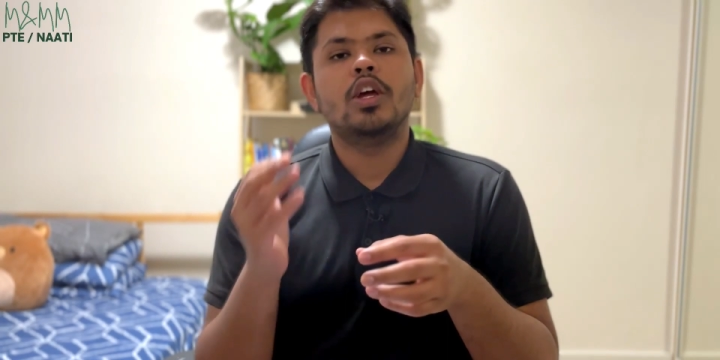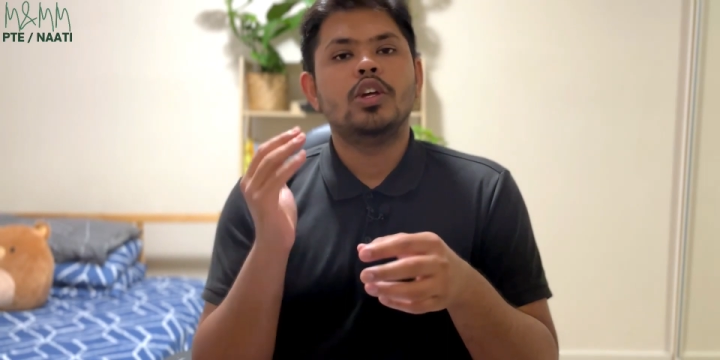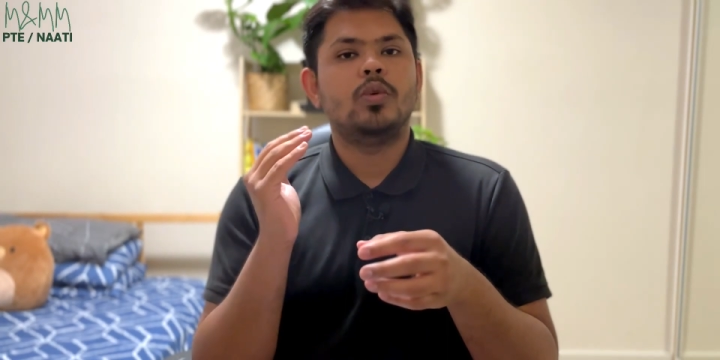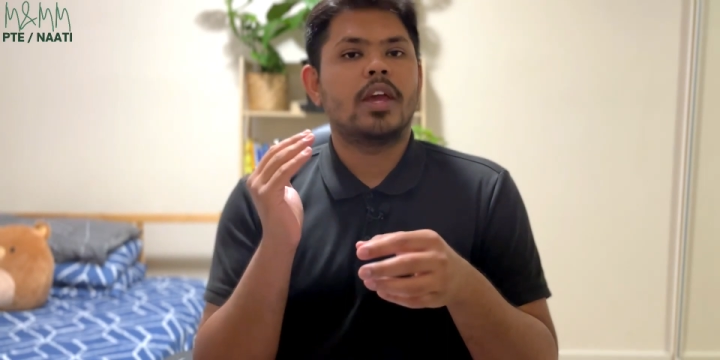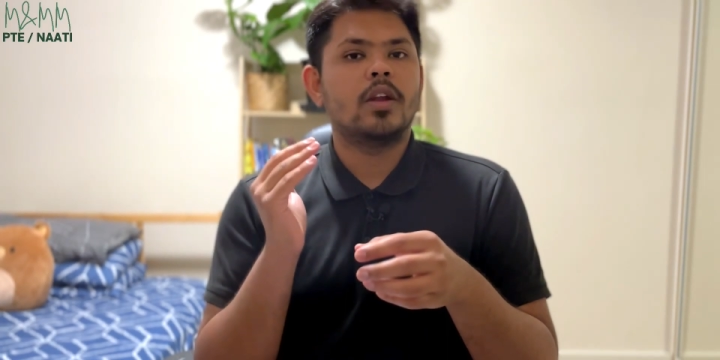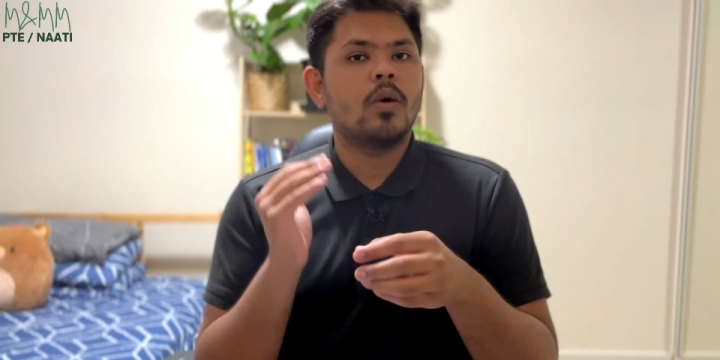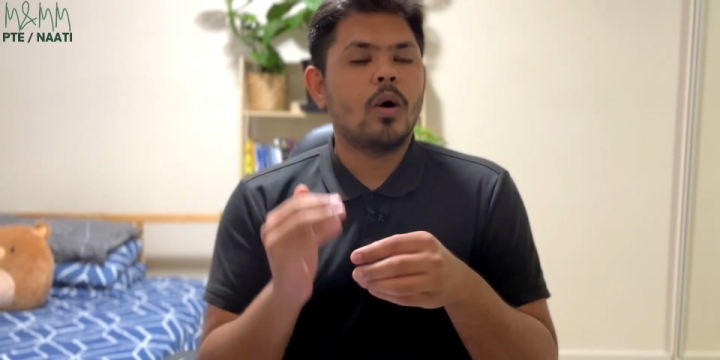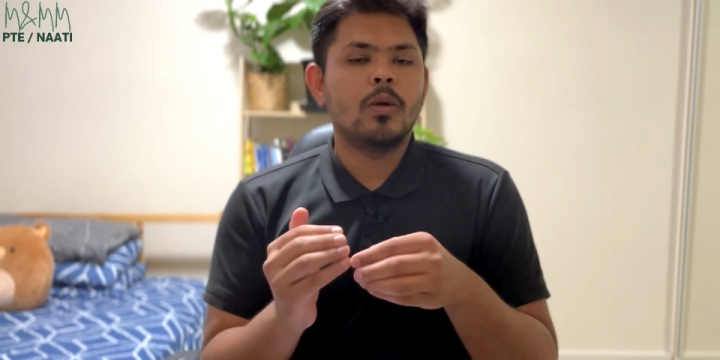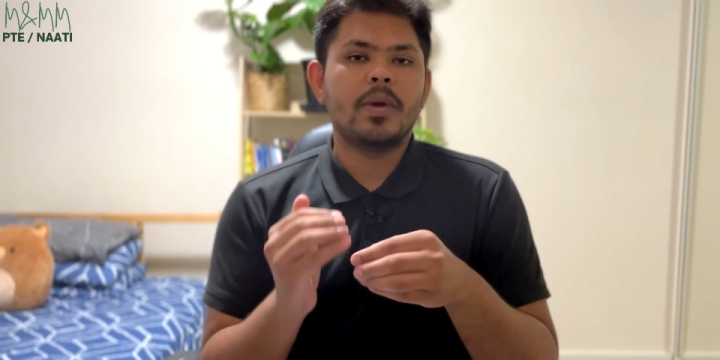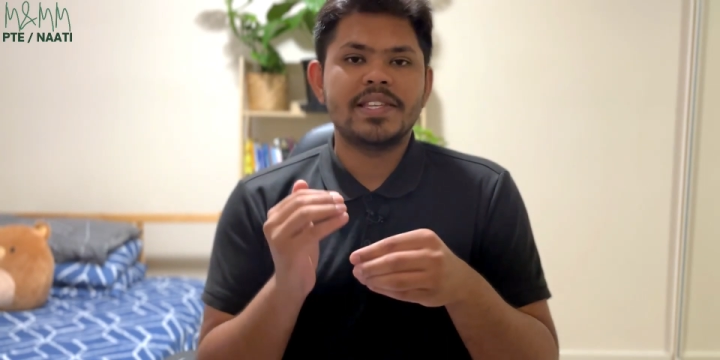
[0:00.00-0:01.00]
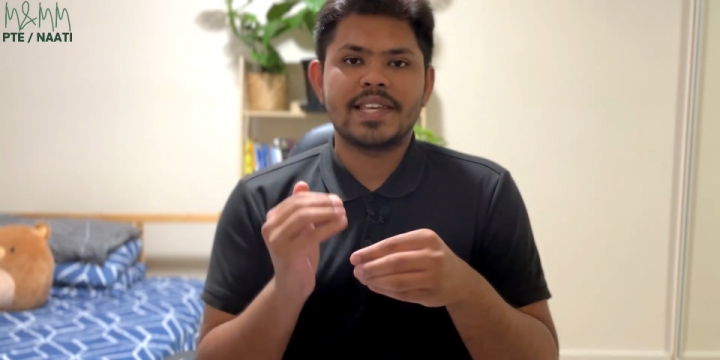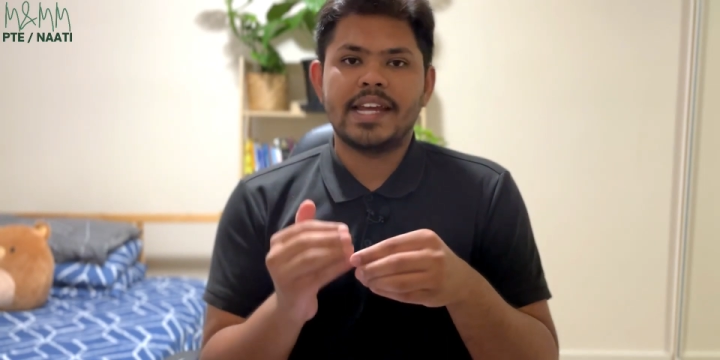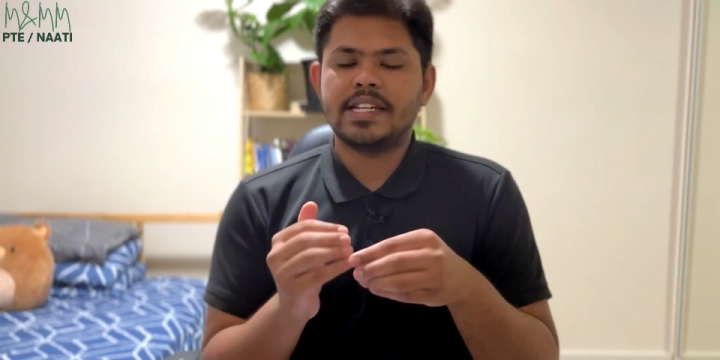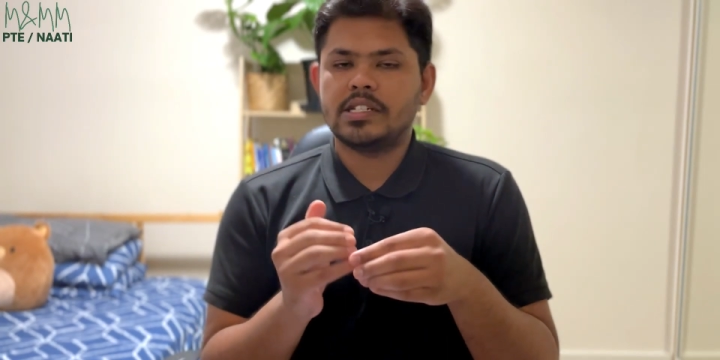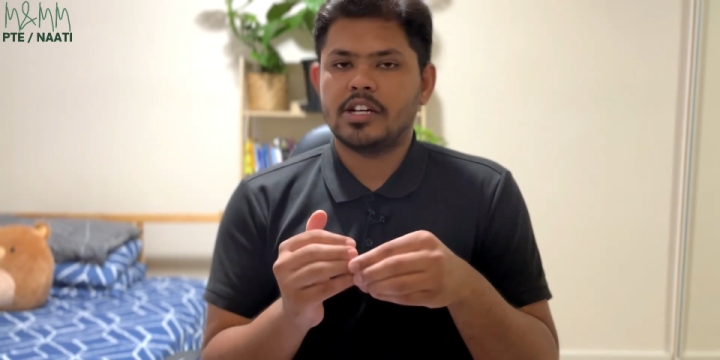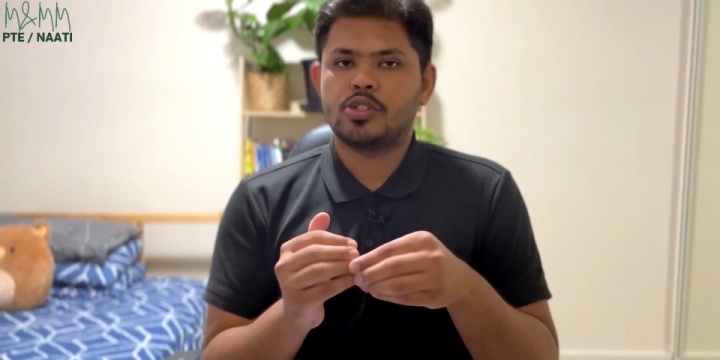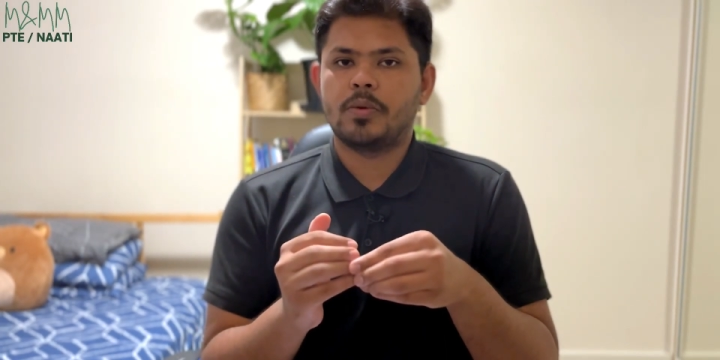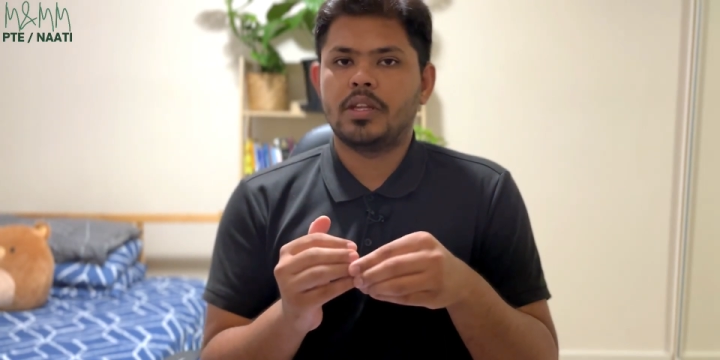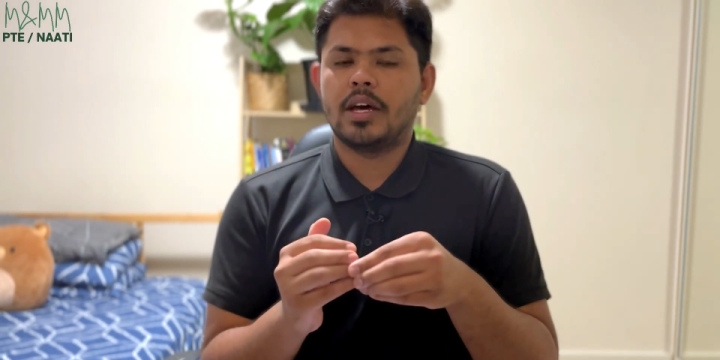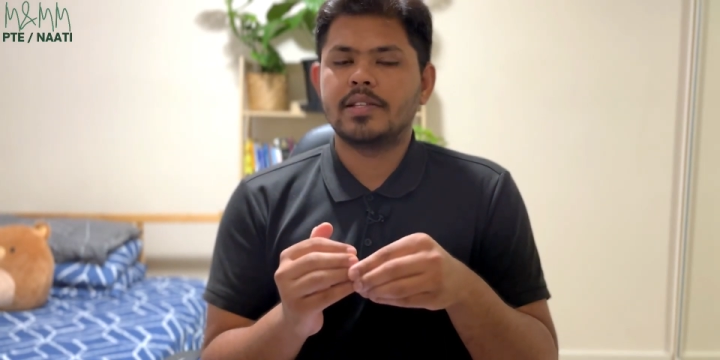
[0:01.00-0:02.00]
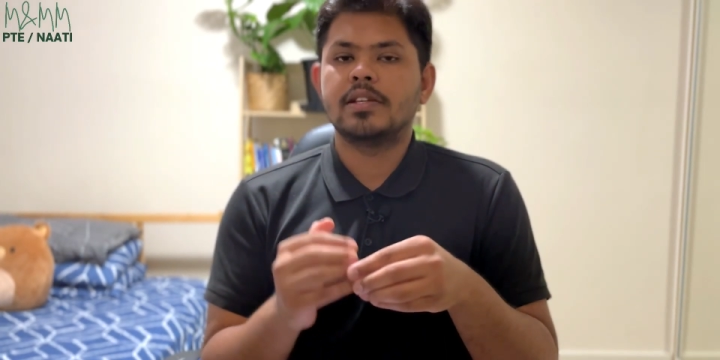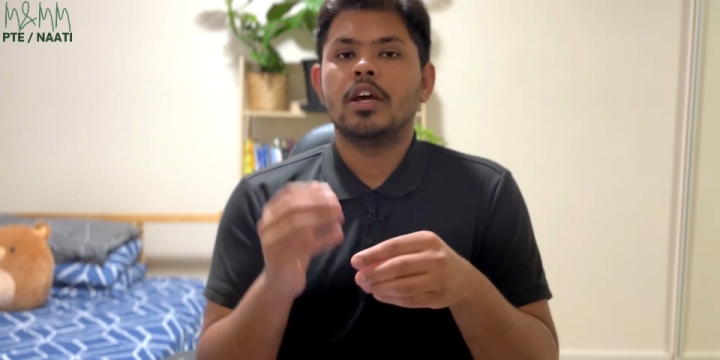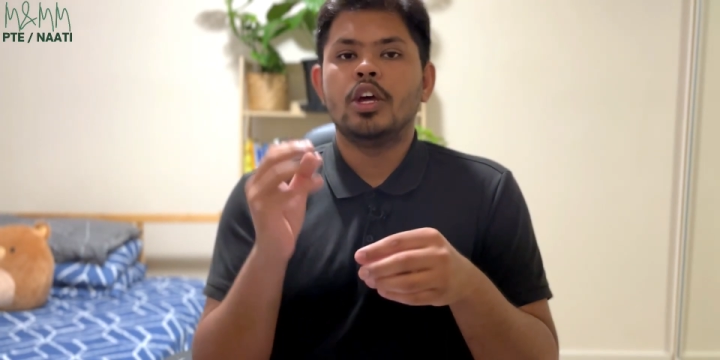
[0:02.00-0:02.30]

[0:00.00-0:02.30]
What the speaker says: you can always get in touch with us